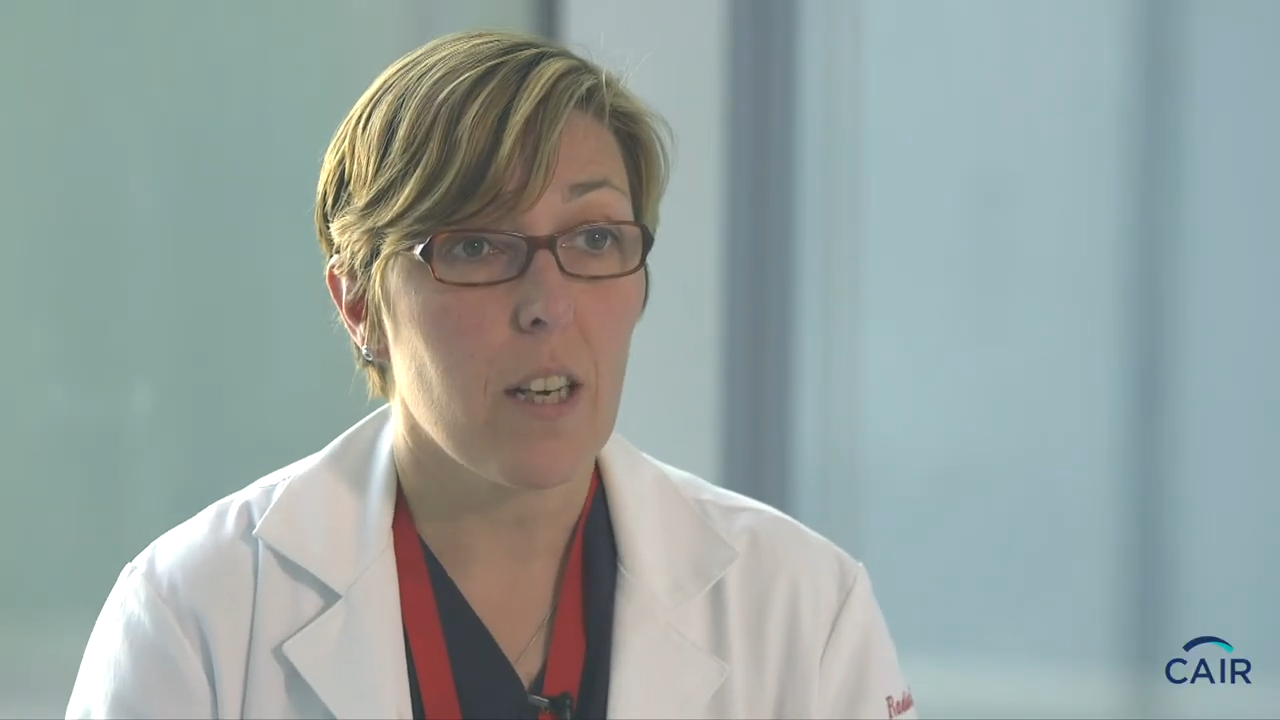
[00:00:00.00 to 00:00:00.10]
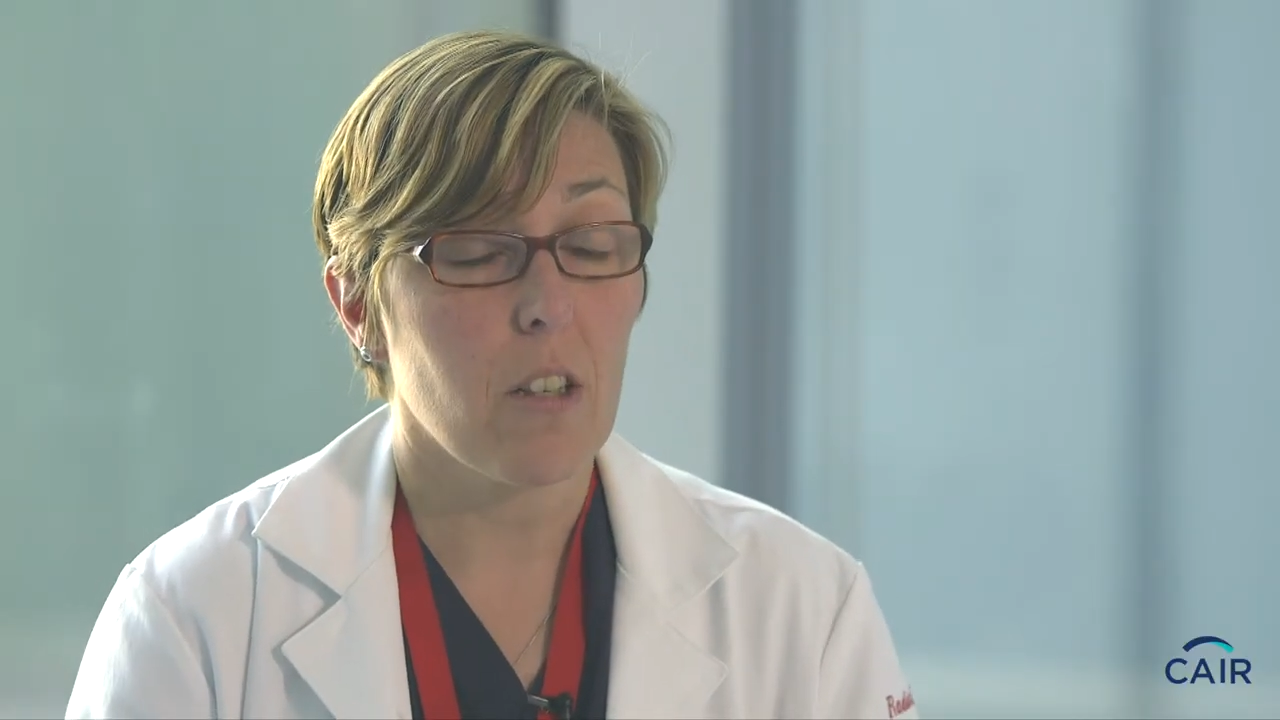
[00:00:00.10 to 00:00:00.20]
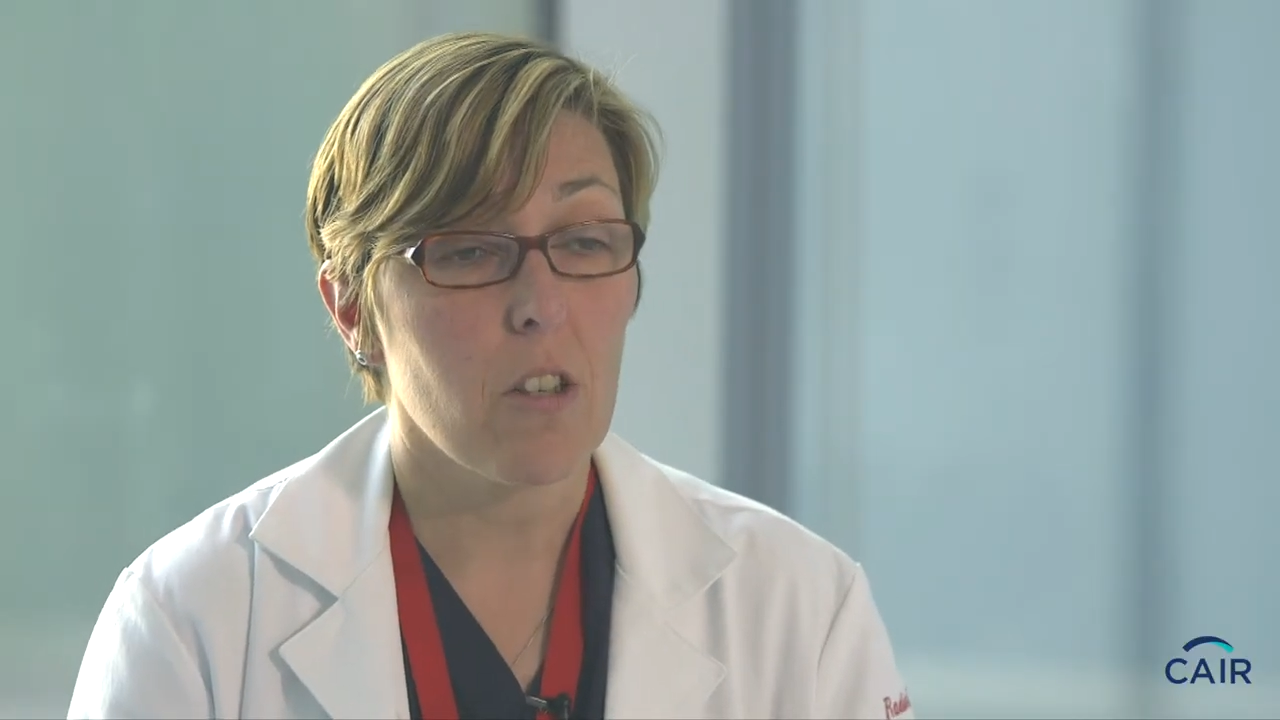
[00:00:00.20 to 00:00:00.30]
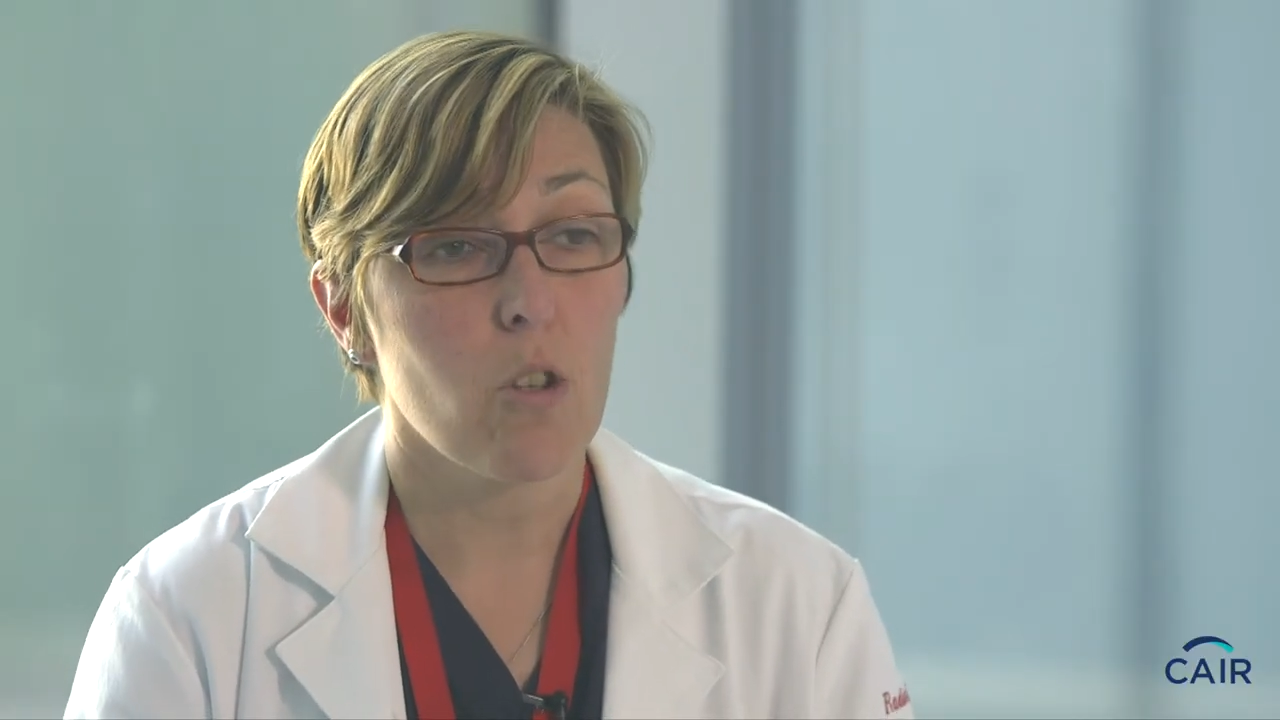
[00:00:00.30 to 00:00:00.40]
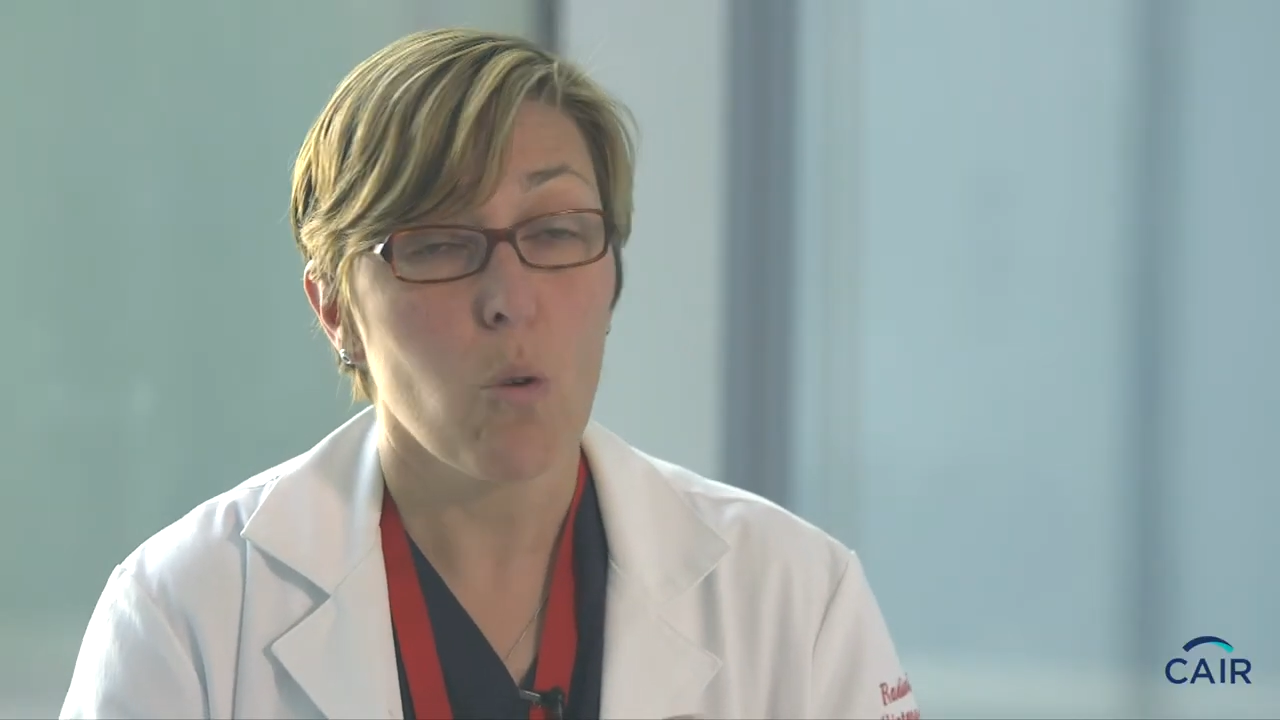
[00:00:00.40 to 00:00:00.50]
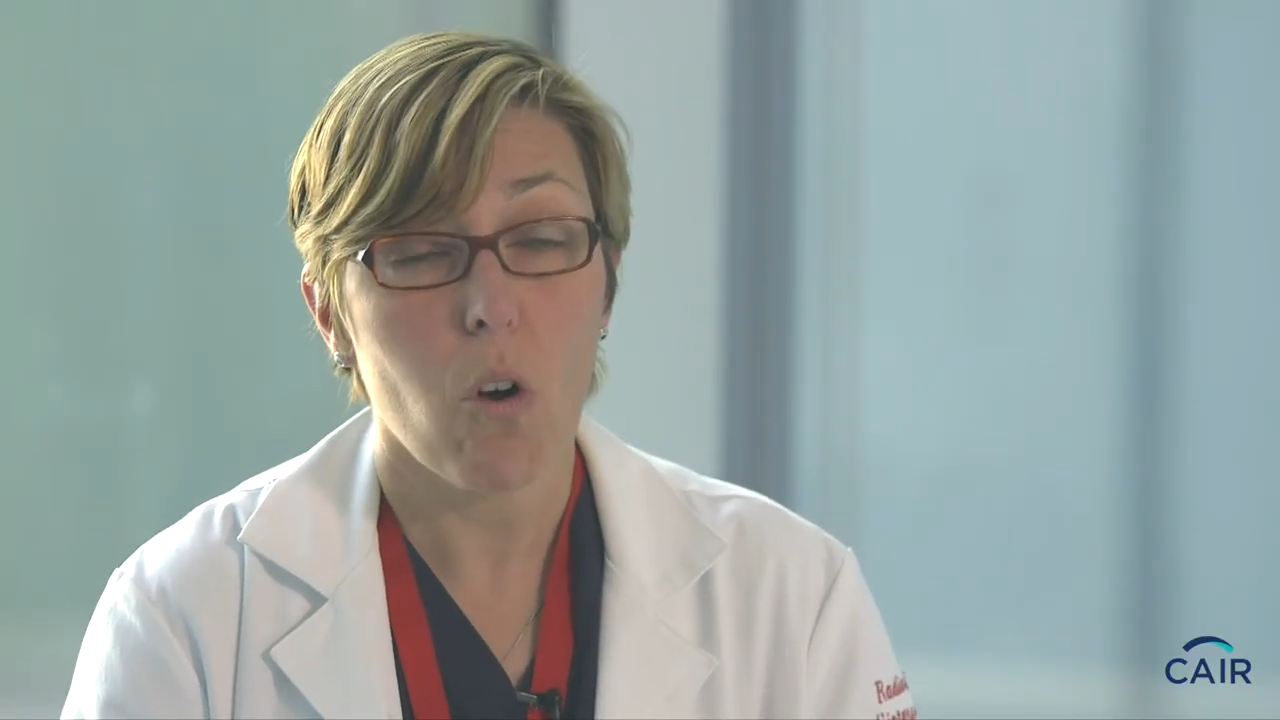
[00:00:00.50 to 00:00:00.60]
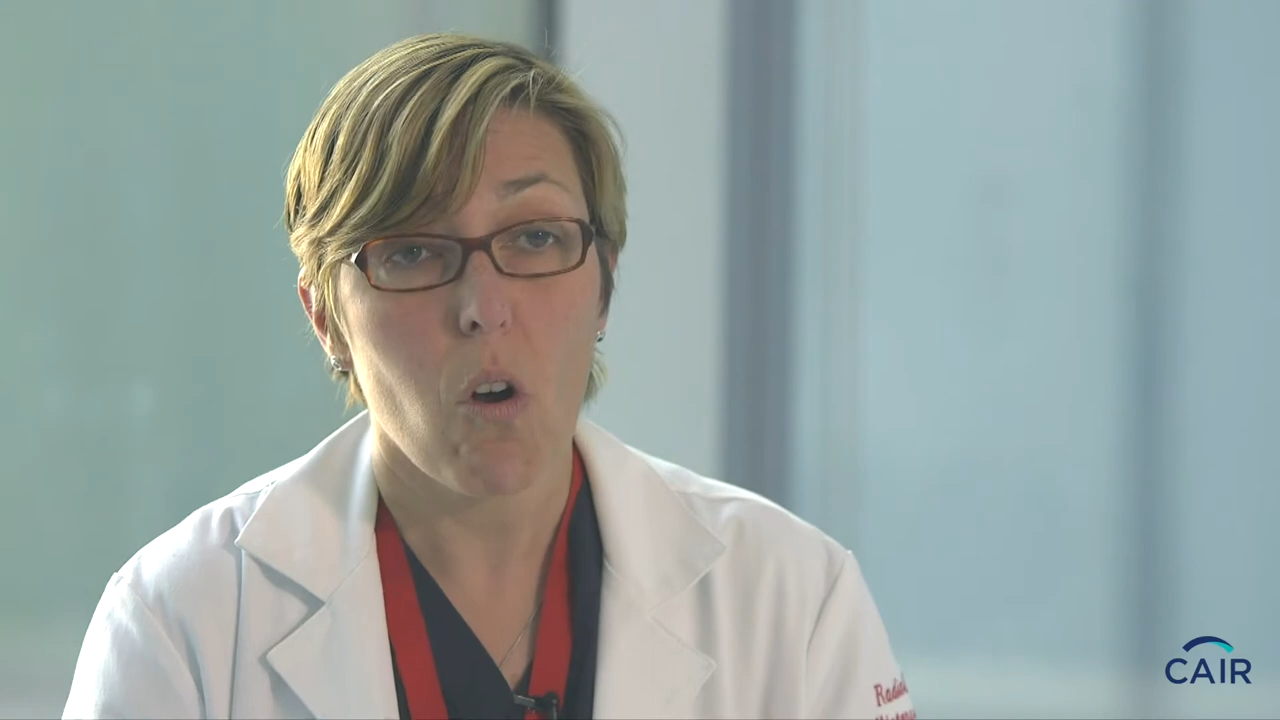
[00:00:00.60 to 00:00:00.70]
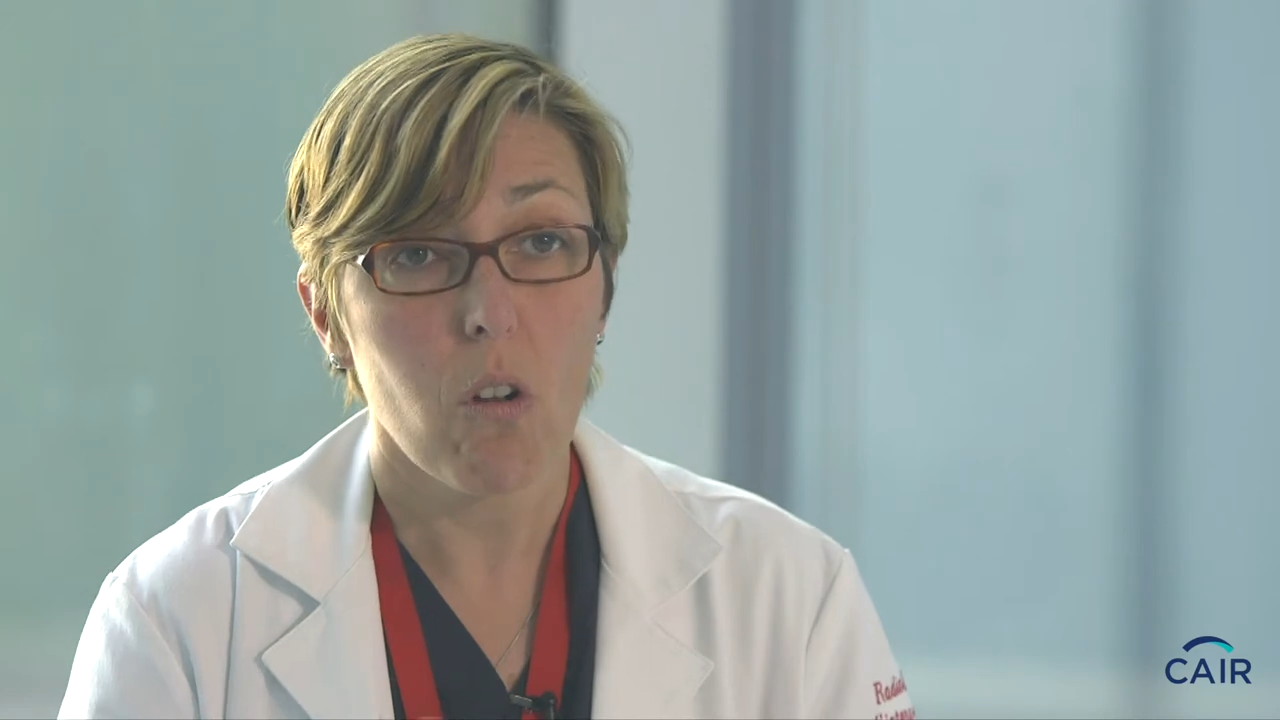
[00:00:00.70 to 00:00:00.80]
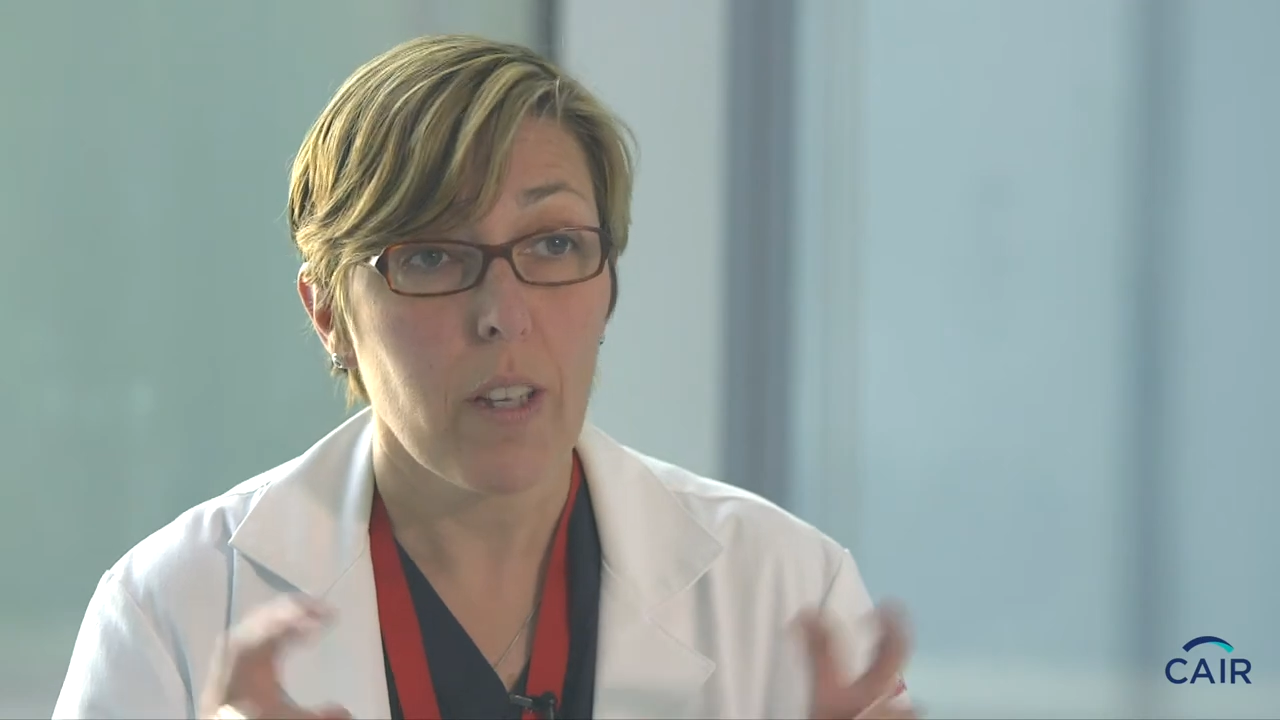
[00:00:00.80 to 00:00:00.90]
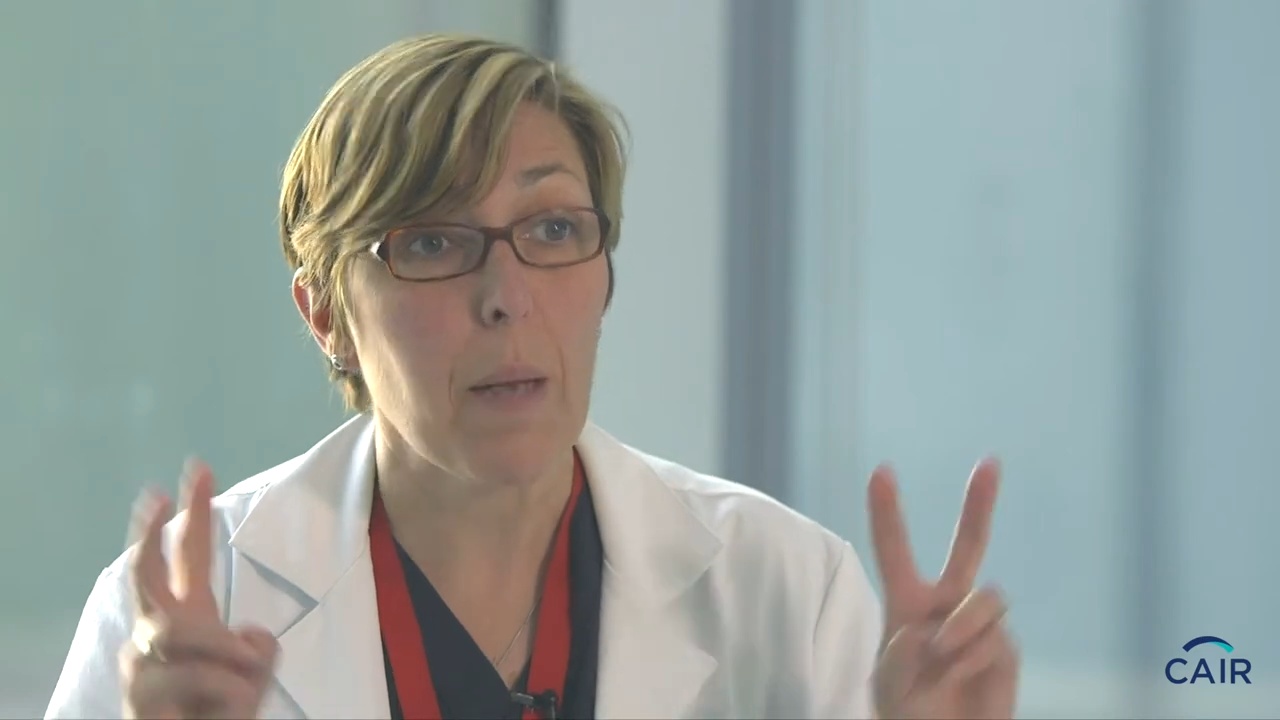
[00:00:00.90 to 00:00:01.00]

that are so called